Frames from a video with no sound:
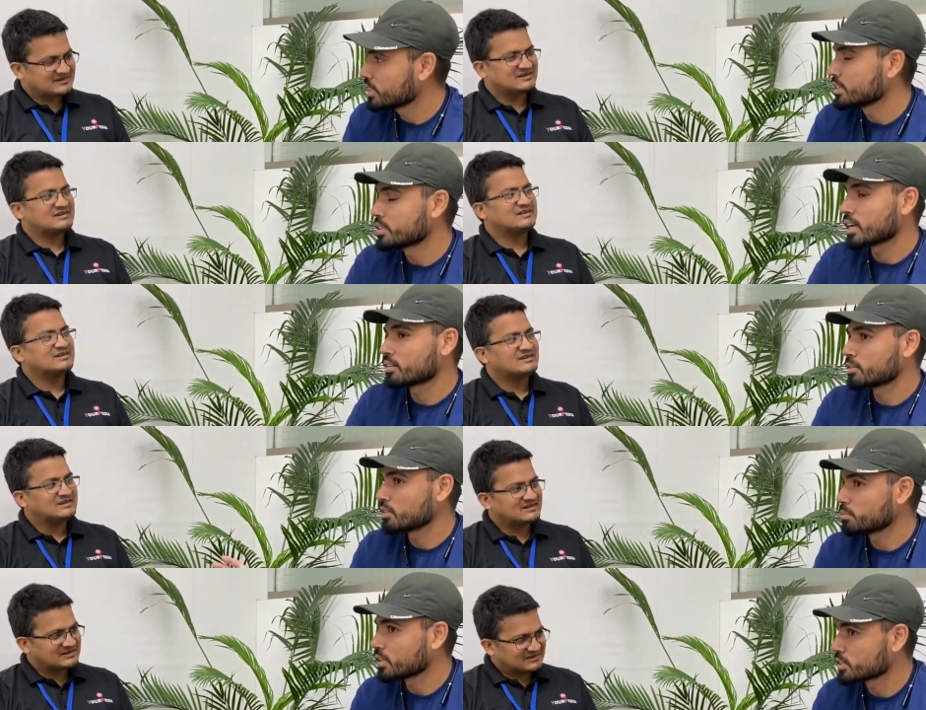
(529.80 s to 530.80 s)
Speaker 1: and interact with
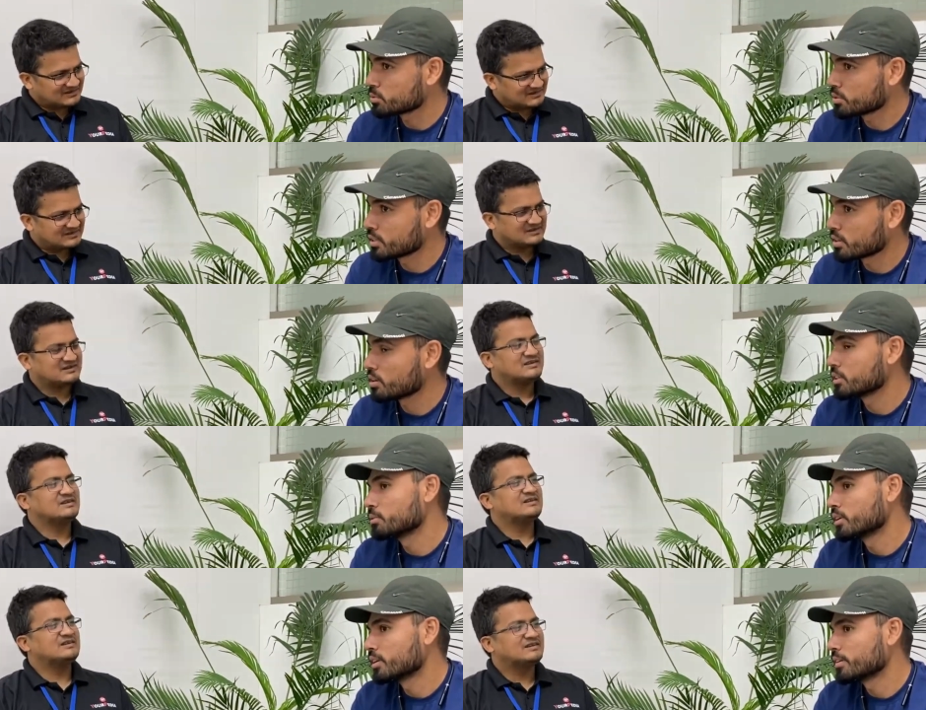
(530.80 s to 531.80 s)
the many students around the
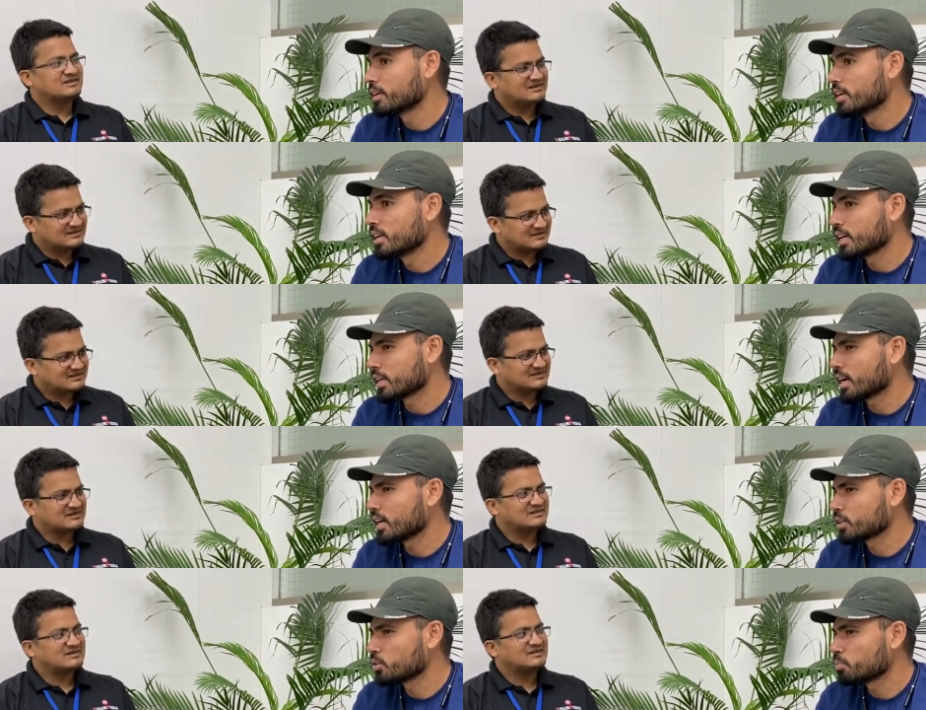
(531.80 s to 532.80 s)
world. In
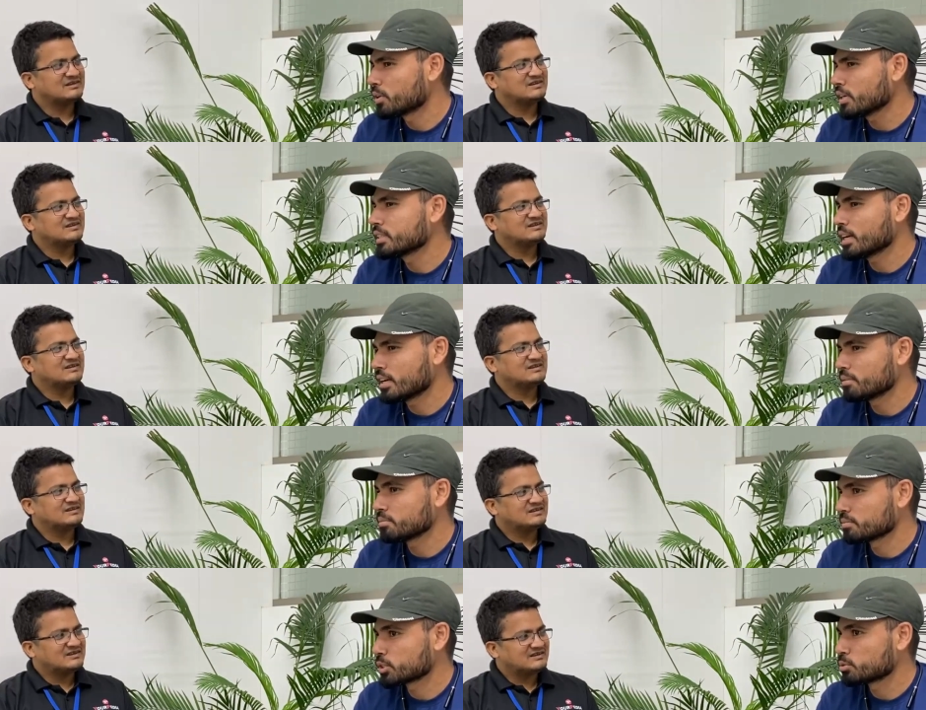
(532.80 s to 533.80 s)
IIT Ropar, yeah,
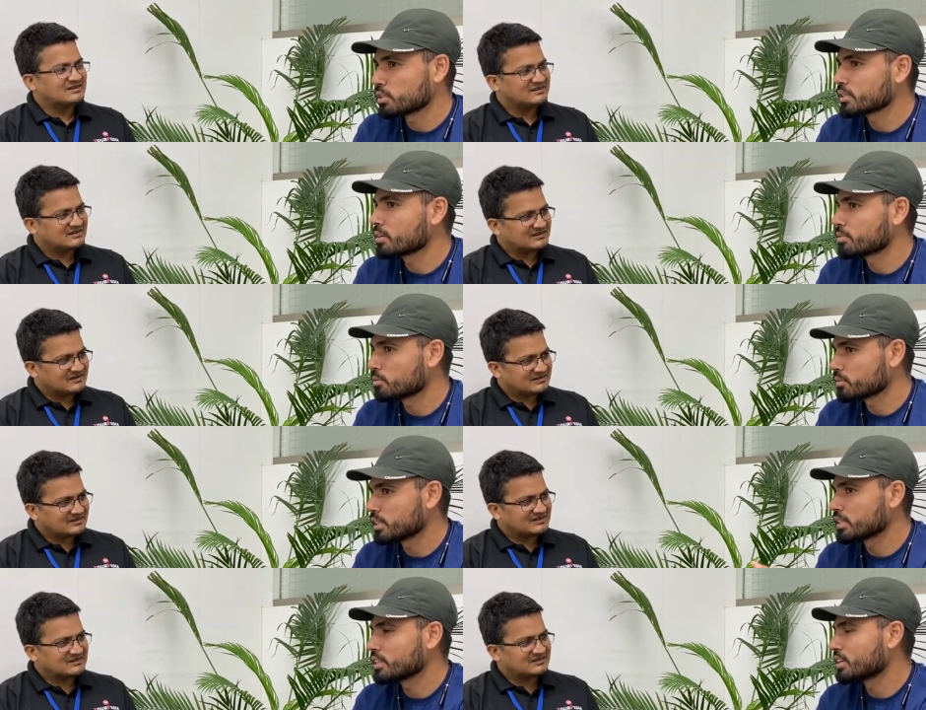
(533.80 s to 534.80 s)
students are from
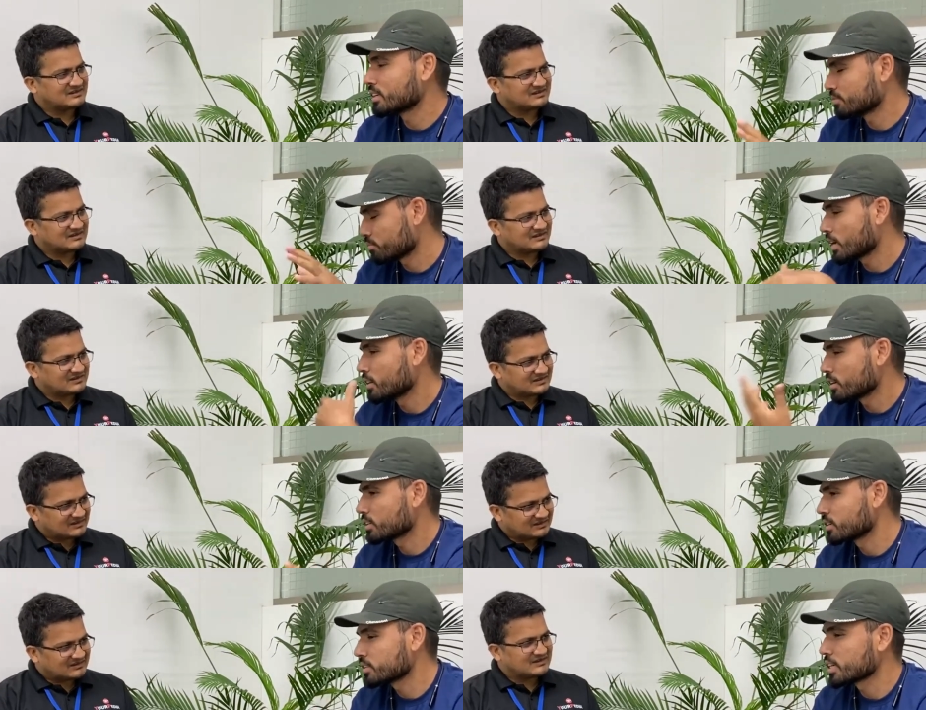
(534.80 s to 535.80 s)
the other
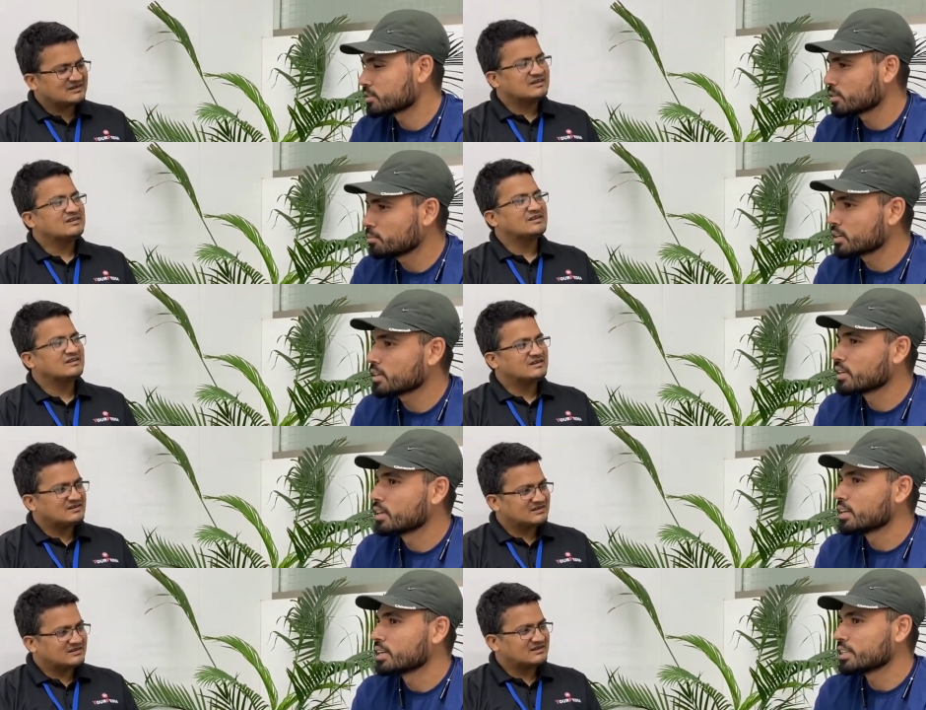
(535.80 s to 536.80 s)
country as well, but
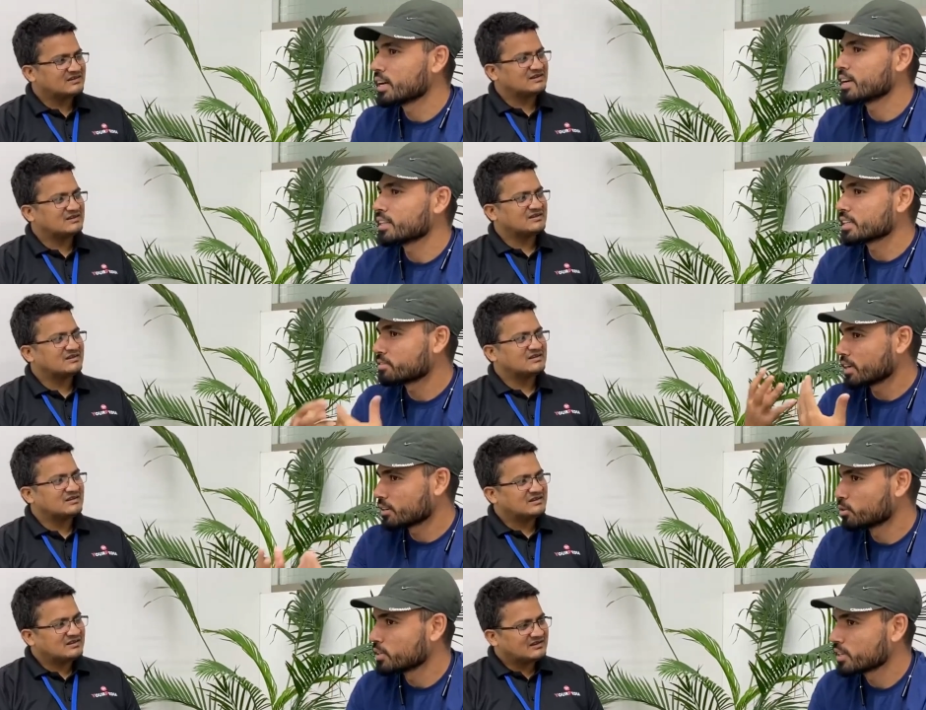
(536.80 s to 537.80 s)
yeah, I think if
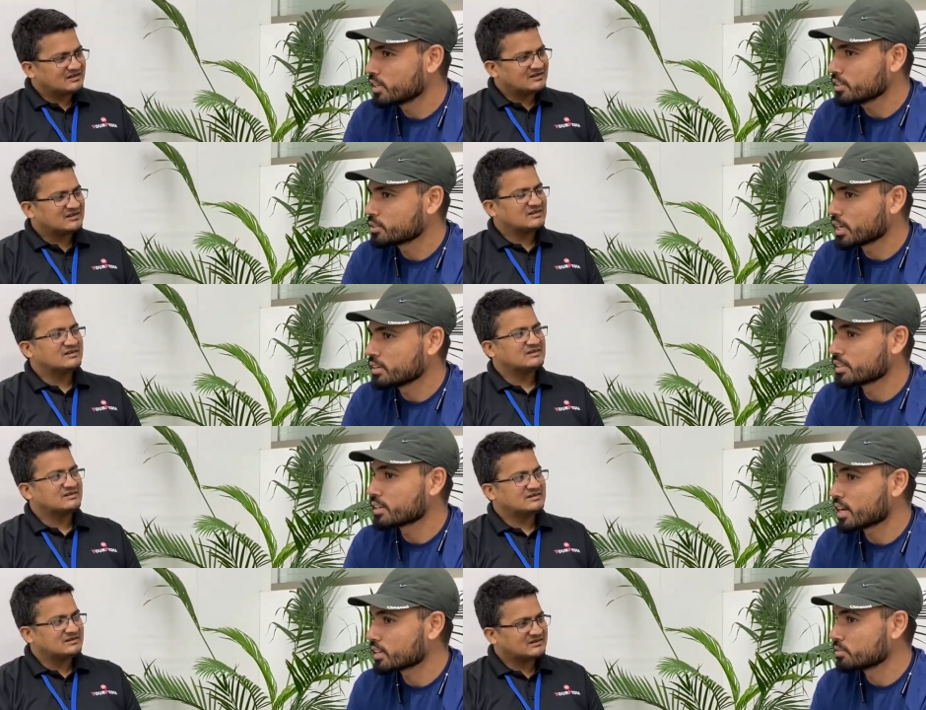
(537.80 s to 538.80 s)
I'll go there, so I'll
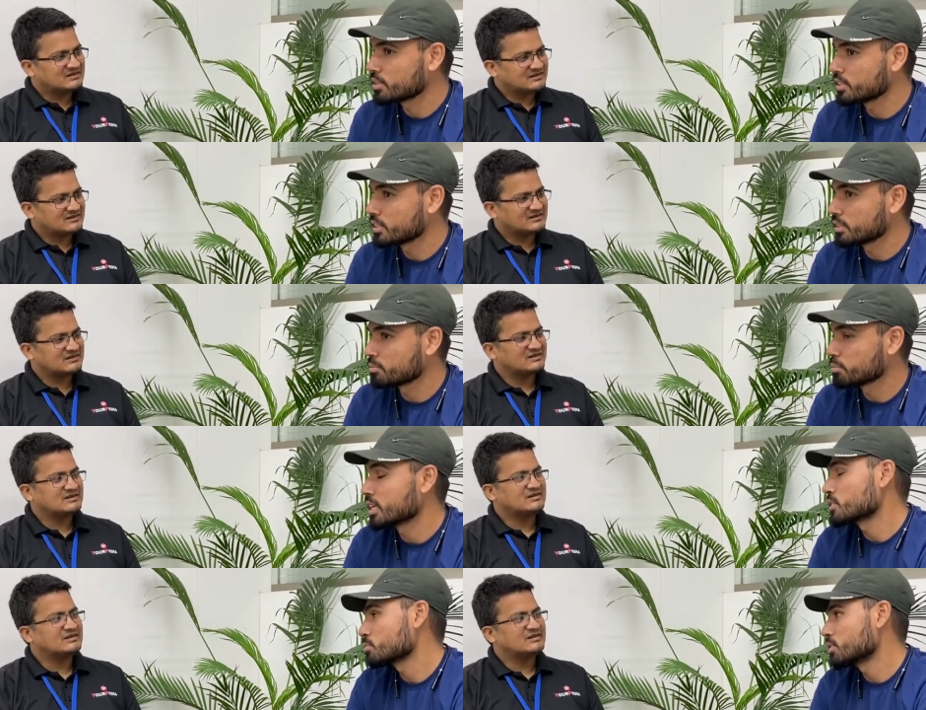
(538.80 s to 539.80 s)
interact with the
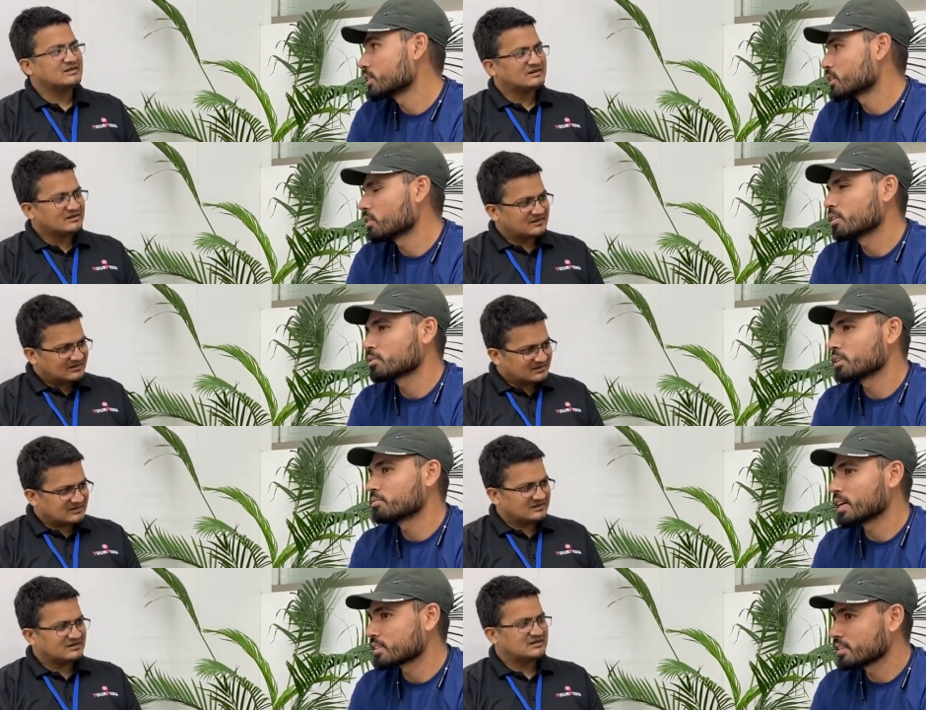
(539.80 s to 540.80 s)
many students, and also the
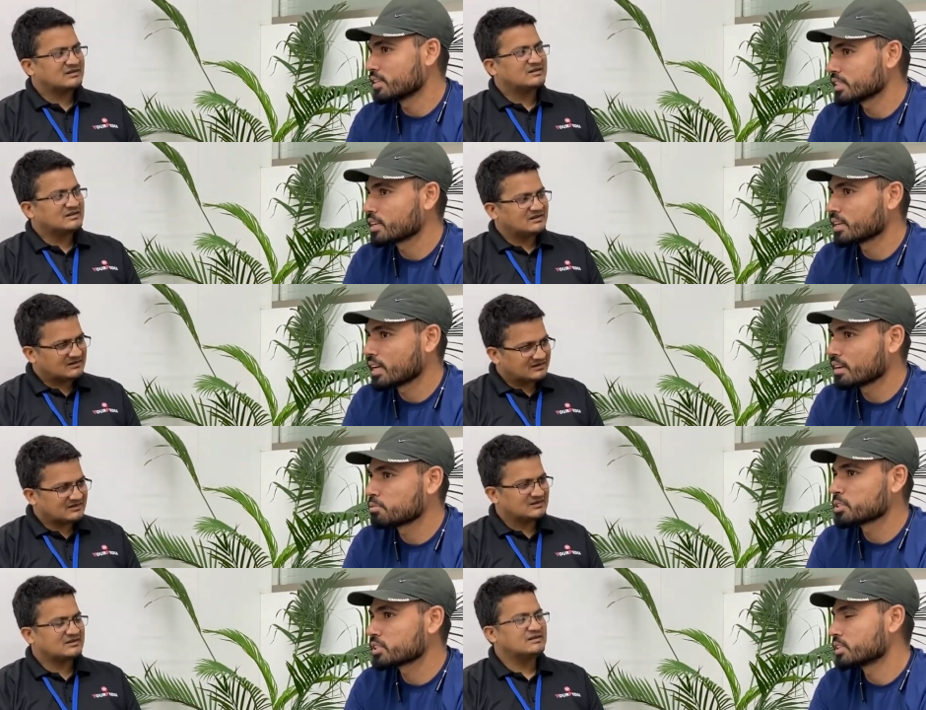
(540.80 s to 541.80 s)
facilities and
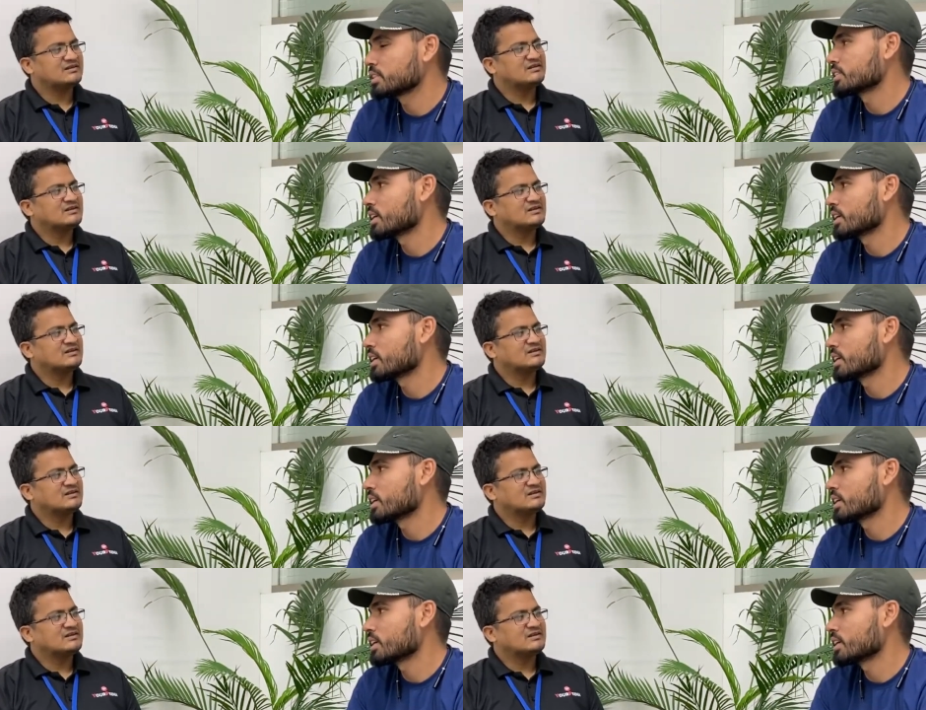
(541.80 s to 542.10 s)
lab machineries